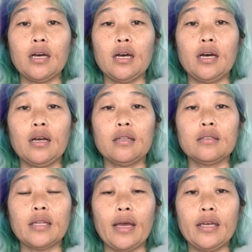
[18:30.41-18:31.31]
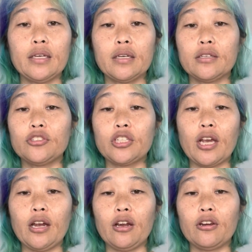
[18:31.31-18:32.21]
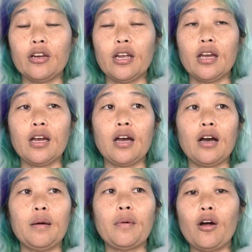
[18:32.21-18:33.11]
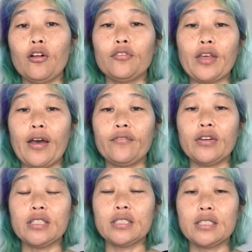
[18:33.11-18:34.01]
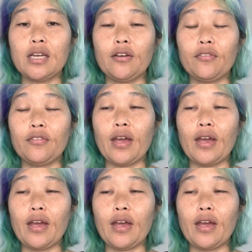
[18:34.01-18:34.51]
Like, share, all of that fun stuff.